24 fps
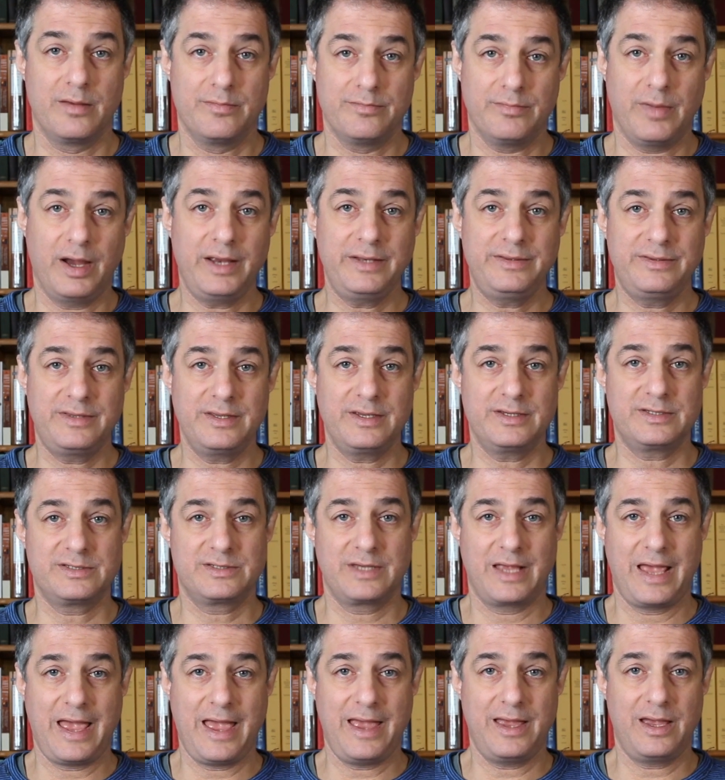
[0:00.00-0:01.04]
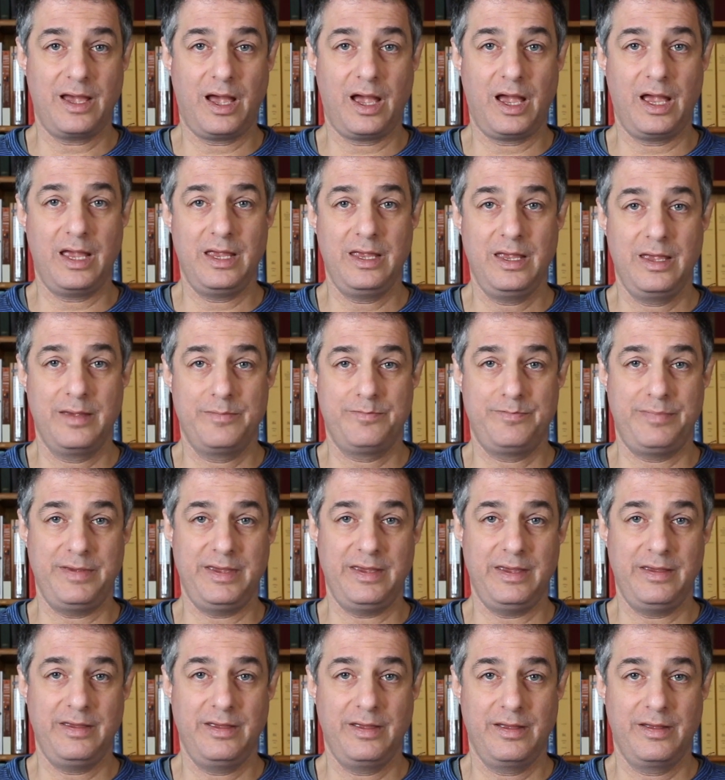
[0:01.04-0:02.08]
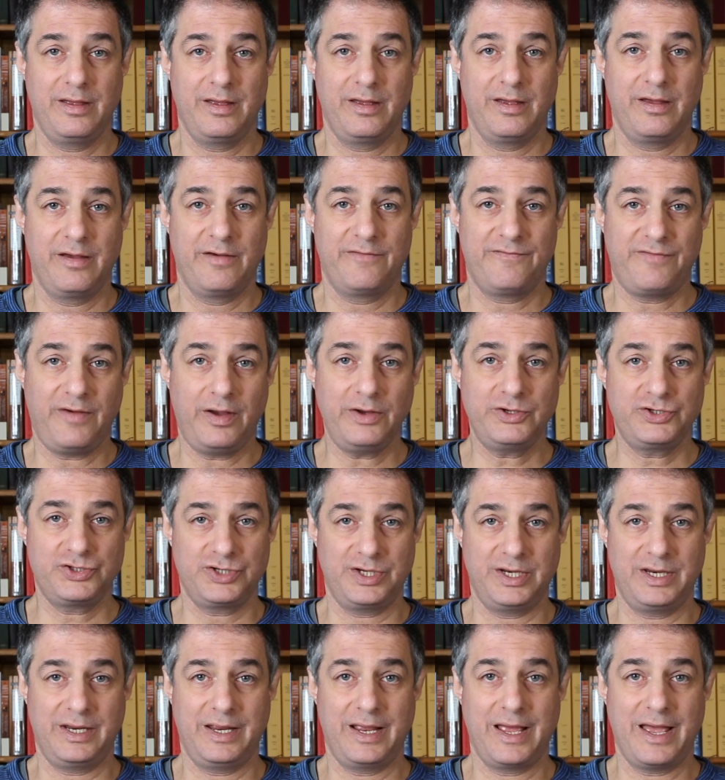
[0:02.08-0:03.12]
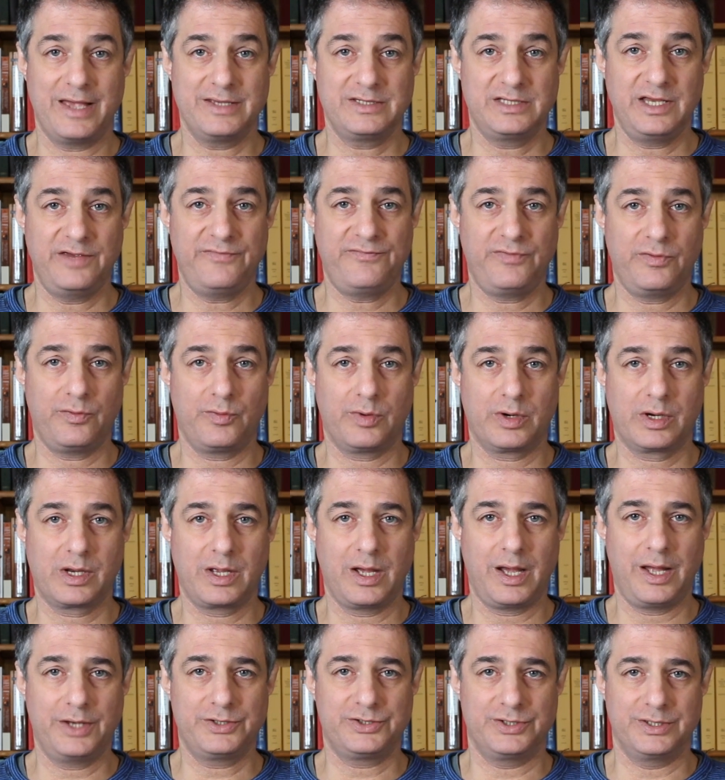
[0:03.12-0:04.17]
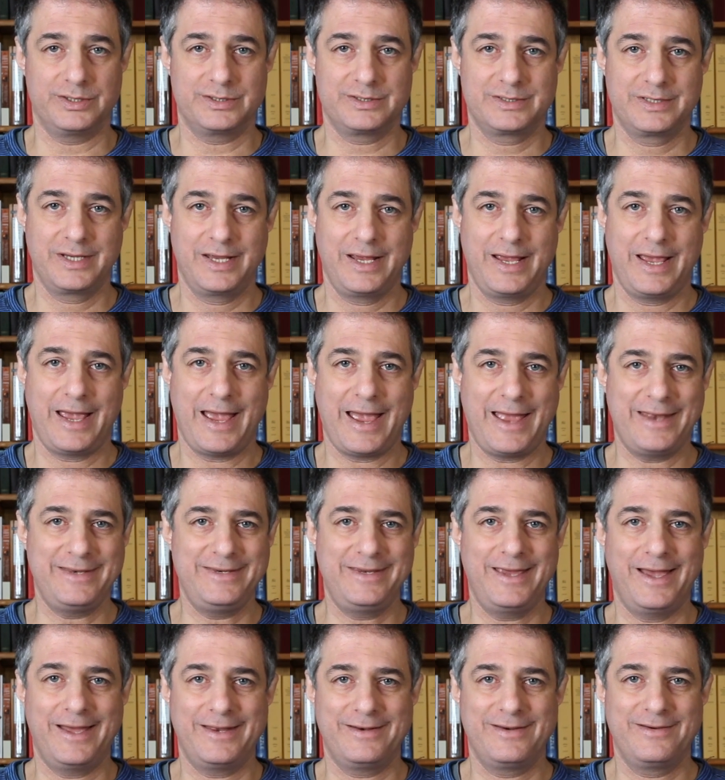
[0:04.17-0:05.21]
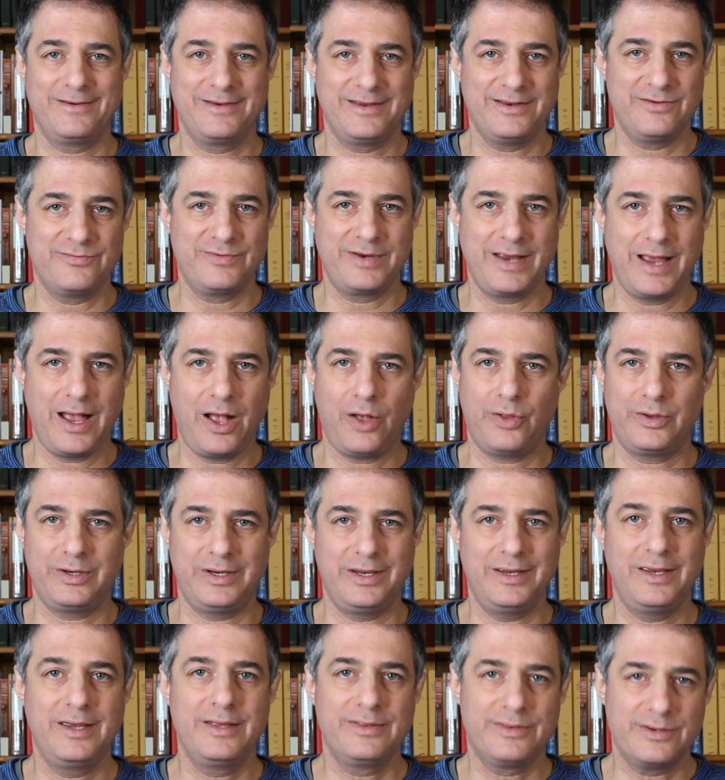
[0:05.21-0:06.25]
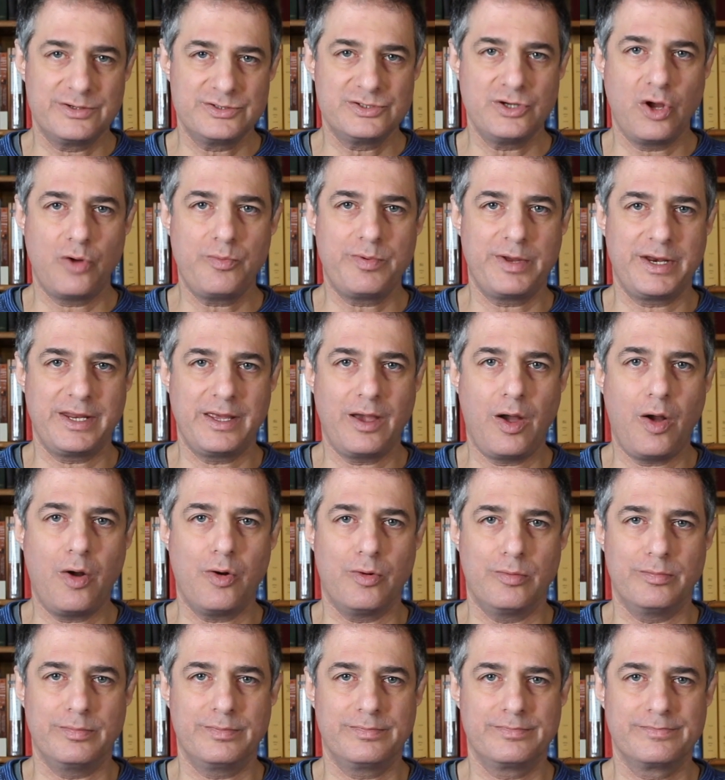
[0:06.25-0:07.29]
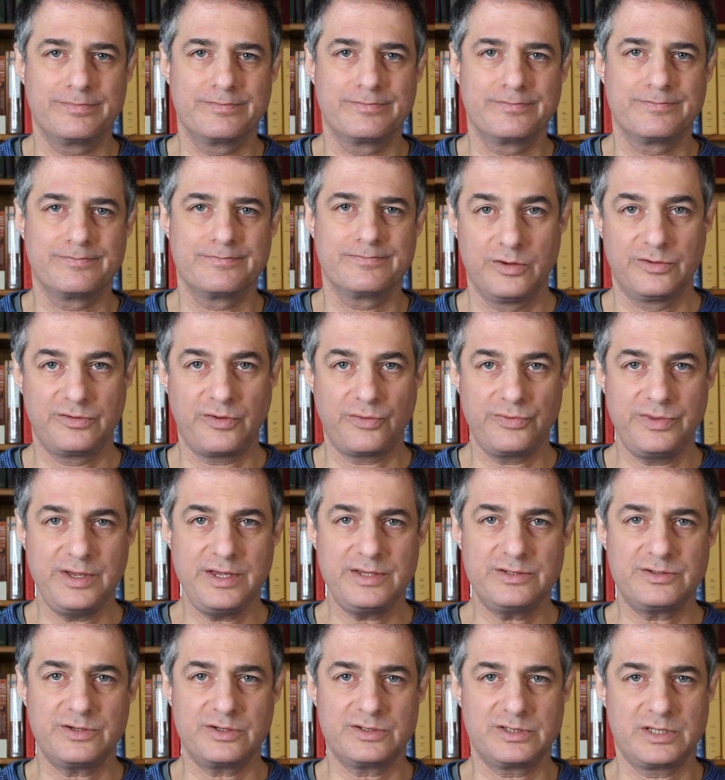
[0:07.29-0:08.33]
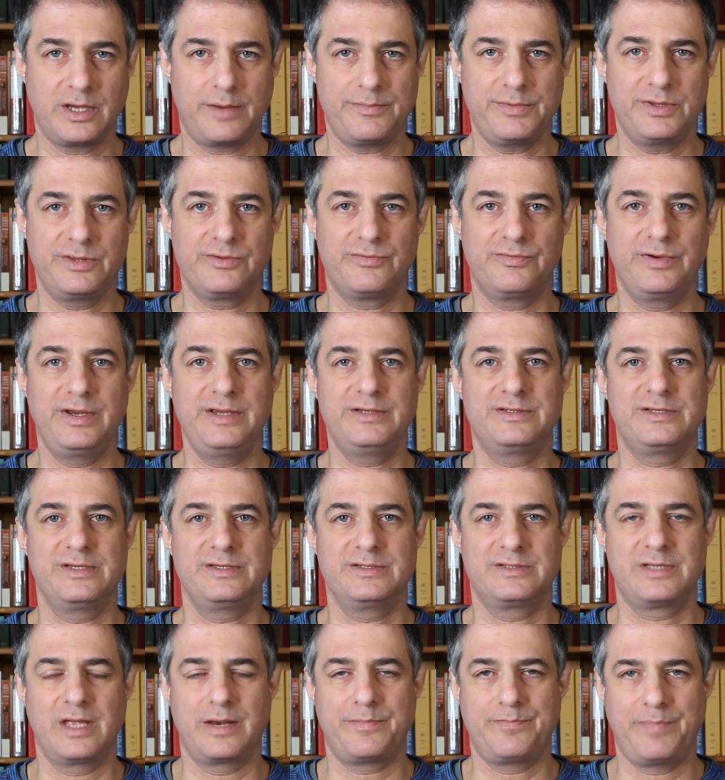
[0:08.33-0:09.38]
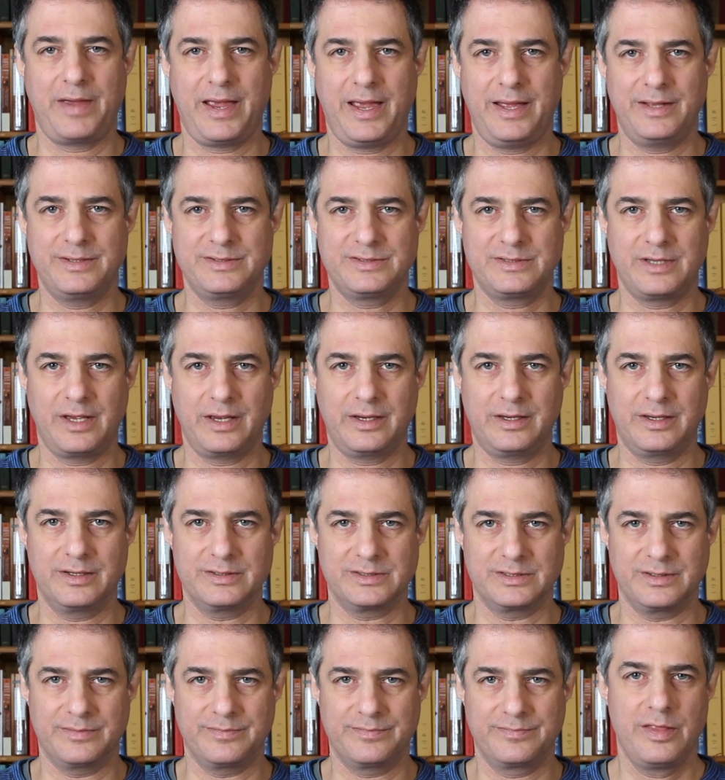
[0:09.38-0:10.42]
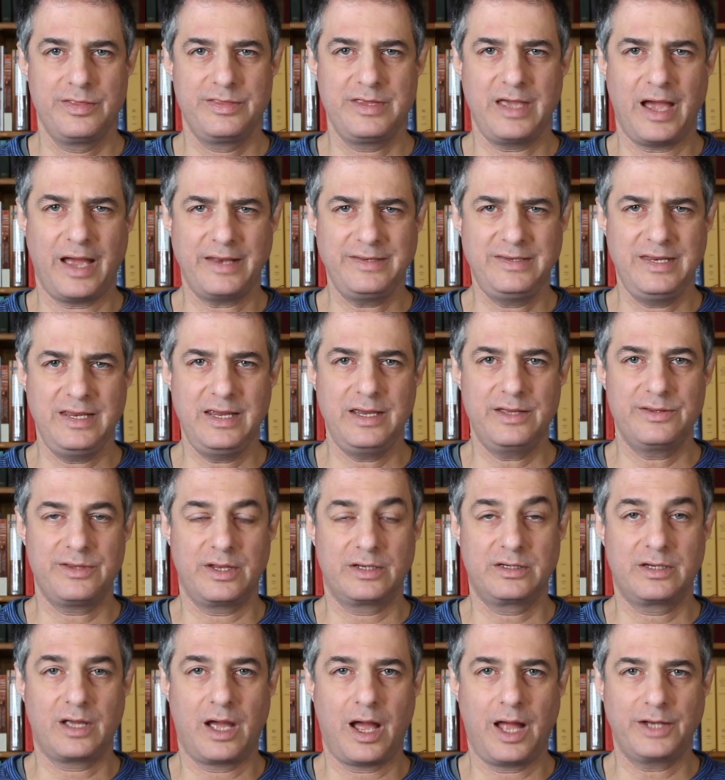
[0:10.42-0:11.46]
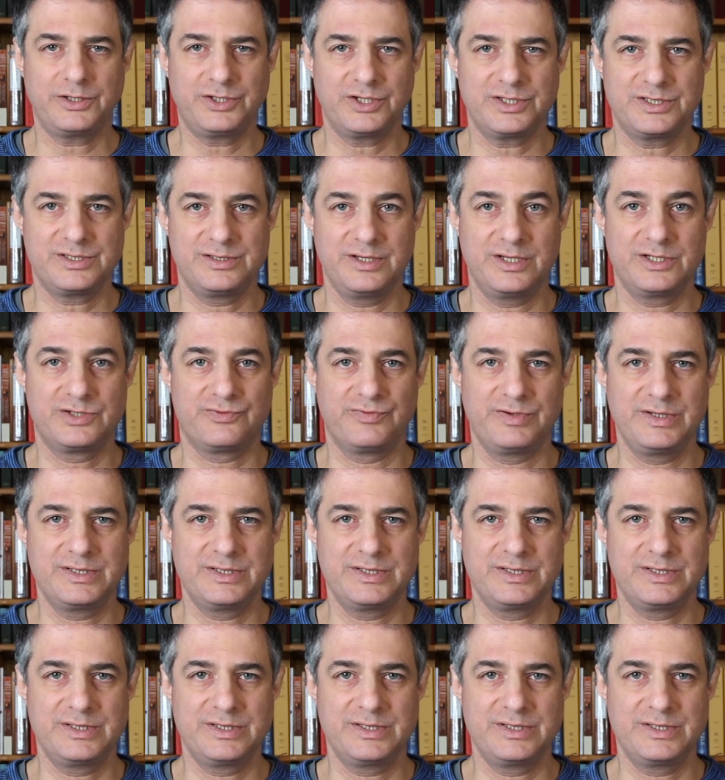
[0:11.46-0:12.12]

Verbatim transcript: might this AI be functioning as if it were conscious, and yet in reality there's nobody home? So these are some of the reasons that panpsychism, the idea that consciousness